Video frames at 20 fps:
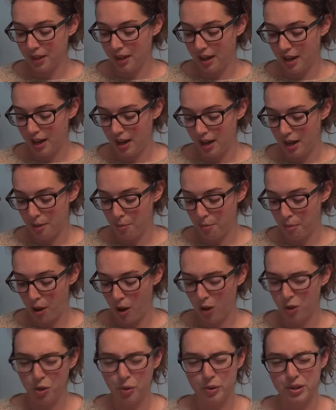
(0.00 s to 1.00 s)

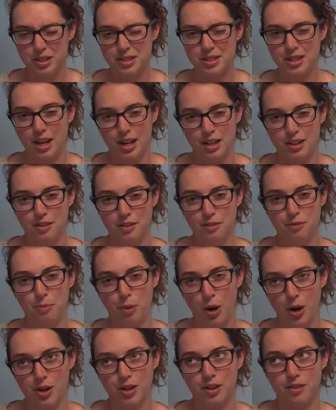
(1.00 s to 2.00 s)
Although it is kind of
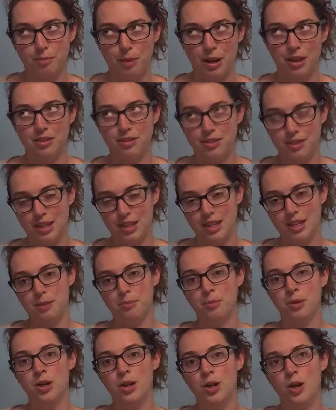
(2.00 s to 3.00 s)
part of my
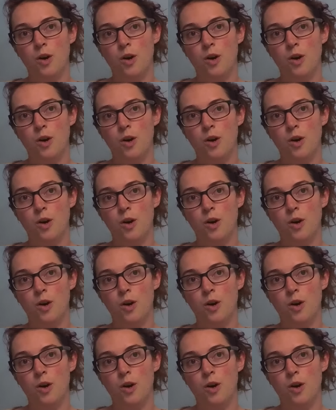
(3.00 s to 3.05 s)
theme